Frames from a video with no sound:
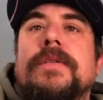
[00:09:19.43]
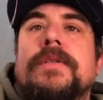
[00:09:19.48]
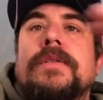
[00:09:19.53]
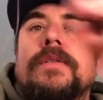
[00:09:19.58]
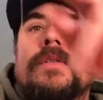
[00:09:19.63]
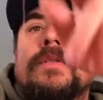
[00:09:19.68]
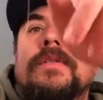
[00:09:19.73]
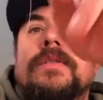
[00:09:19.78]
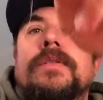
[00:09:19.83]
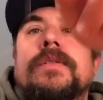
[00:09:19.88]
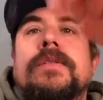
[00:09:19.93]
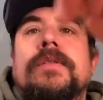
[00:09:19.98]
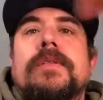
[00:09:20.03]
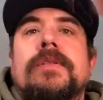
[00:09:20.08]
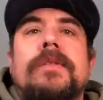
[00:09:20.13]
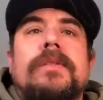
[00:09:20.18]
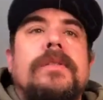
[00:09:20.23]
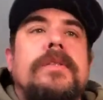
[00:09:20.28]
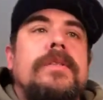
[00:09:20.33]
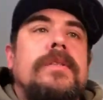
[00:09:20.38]

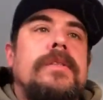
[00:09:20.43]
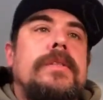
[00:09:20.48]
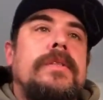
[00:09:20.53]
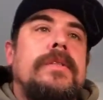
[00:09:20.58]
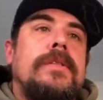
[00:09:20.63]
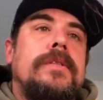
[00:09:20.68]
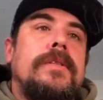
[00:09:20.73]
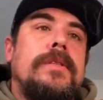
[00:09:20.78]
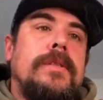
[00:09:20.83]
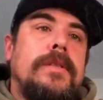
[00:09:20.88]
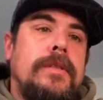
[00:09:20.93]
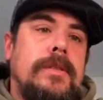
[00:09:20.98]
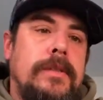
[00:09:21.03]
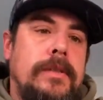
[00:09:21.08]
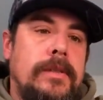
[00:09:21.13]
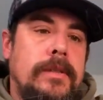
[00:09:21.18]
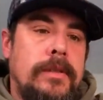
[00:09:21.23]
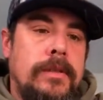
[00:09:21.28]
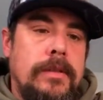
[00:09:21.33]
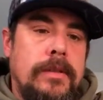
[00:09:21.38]

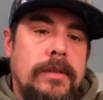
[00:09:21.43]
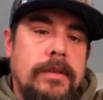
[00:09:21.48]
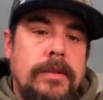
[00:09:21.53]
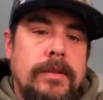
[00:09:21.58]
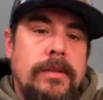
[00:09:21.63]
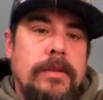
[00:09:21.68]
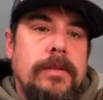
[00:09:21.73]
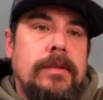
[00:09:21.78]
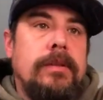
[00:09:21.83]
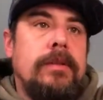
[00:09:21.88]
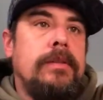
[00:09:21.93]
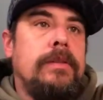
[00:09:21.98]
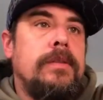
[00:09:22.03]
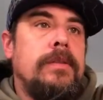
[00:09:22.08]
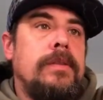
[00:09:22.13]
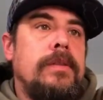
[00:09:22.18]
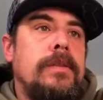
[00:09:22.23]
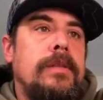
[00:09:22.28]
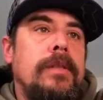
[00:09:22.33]
No one is speaking in this clip.